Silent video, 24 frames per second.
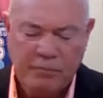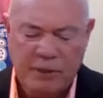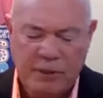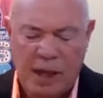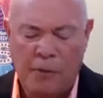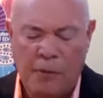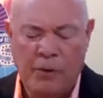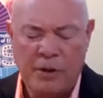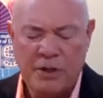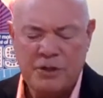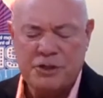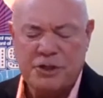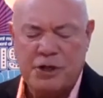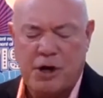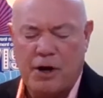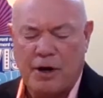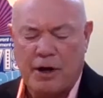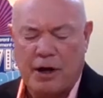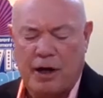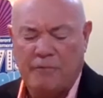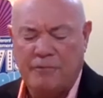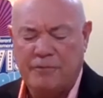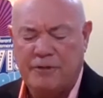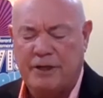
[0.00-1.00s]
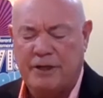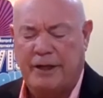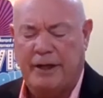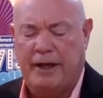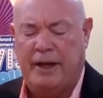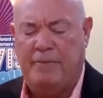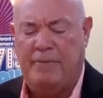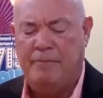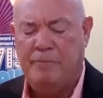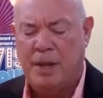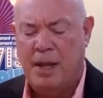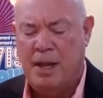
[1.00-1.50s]
I want to start off
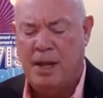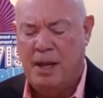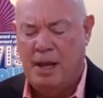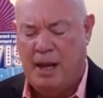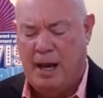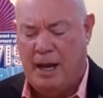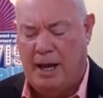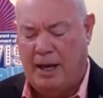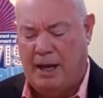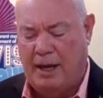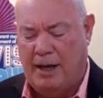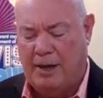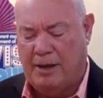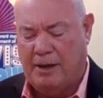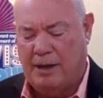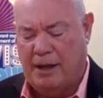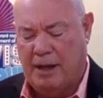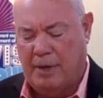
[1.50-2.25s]
today. Uh,